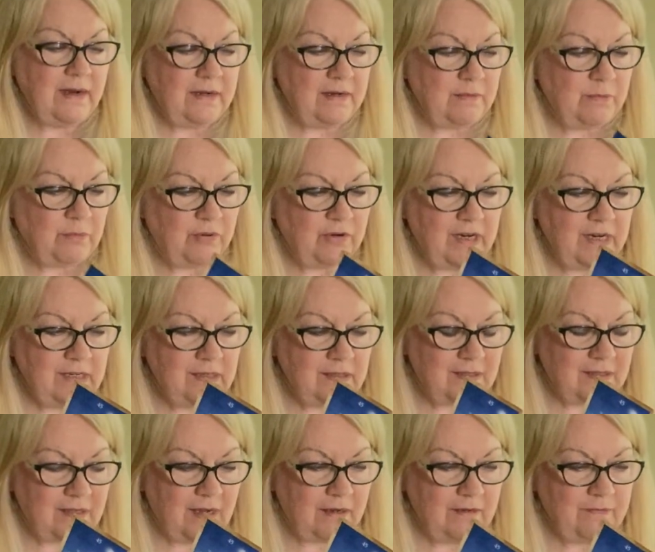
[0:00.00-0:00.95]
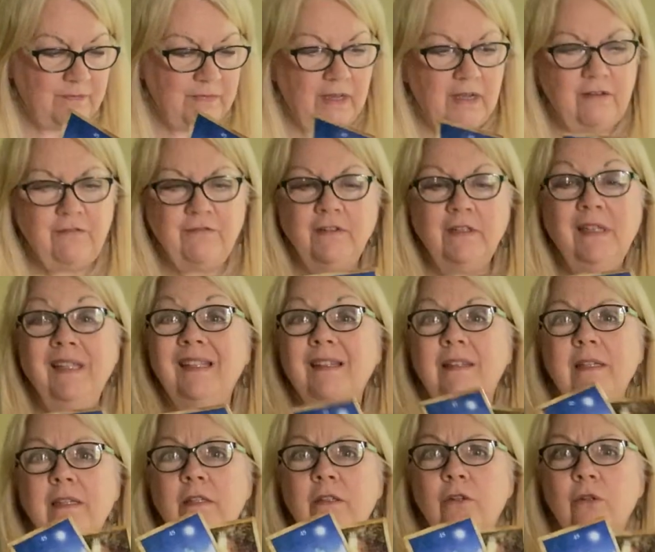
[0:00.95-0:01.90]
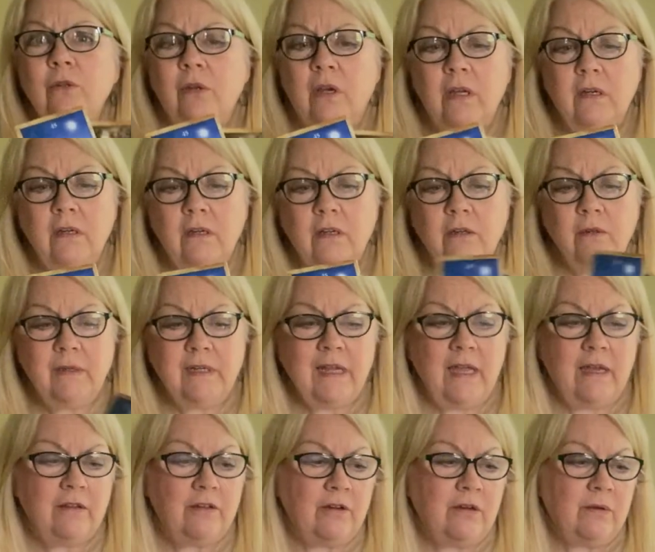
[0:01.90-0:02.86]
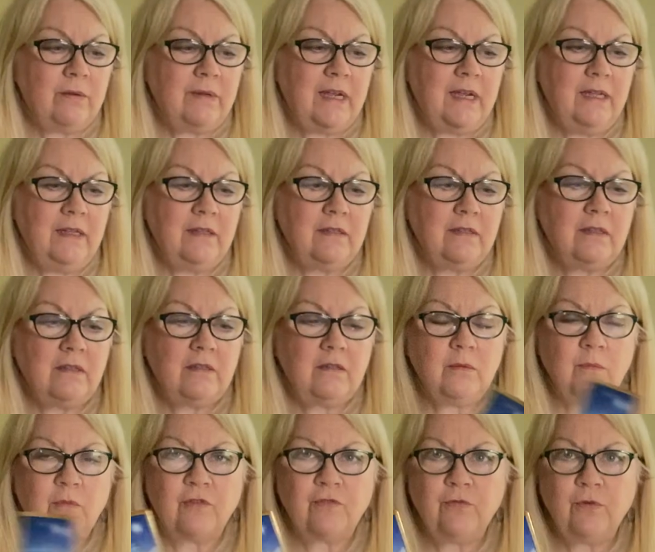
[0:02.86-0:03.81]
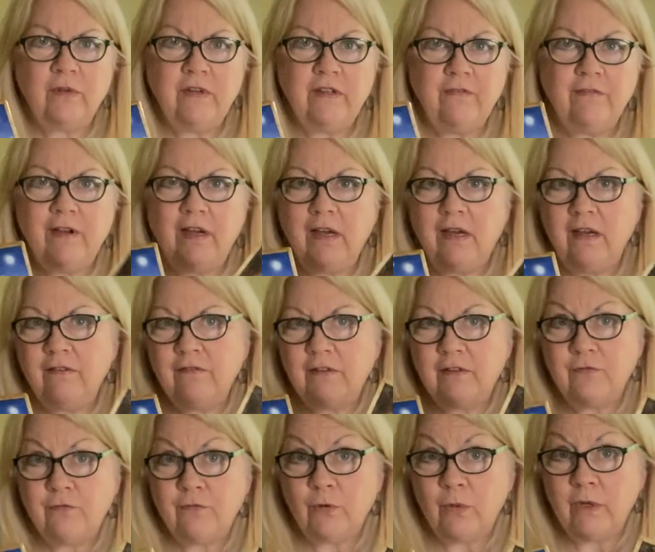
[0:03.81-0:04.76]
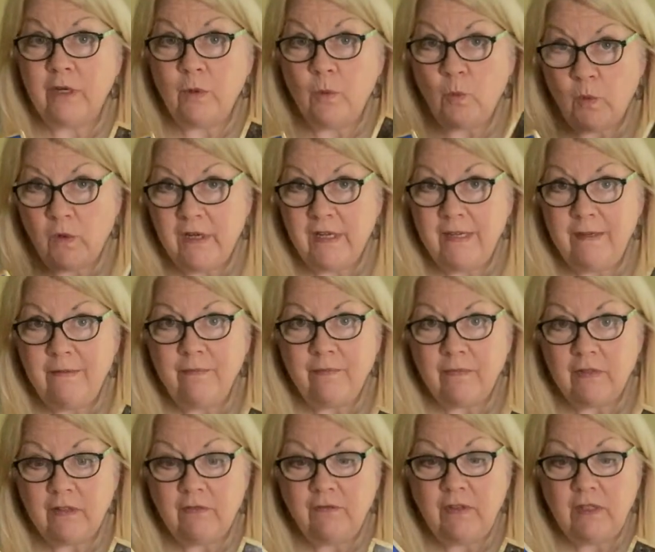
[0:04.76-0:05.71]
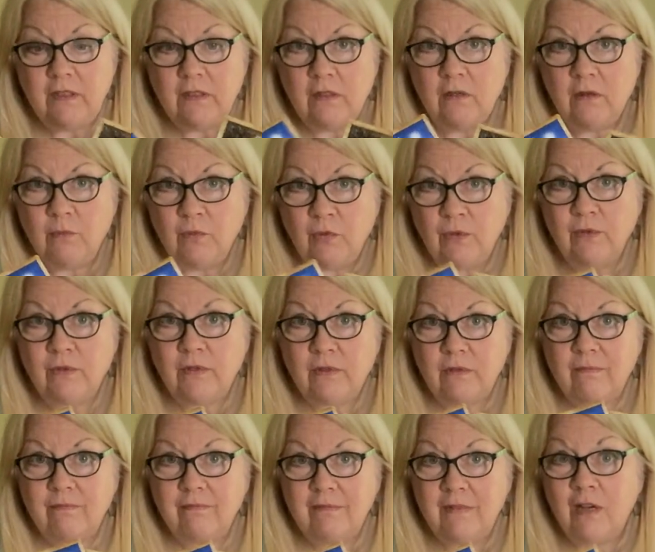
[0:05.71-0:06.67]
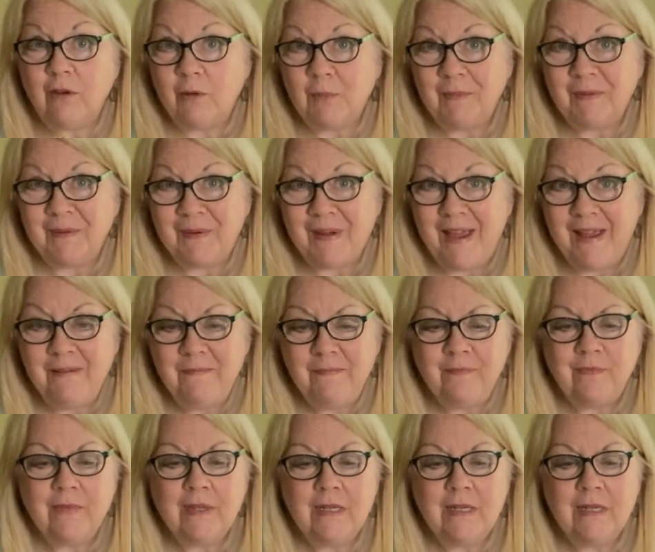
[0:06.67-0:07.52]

embrace, I, I feel like these two kind of go together, okay? This is number 45 and 41, if these numbers help, okay?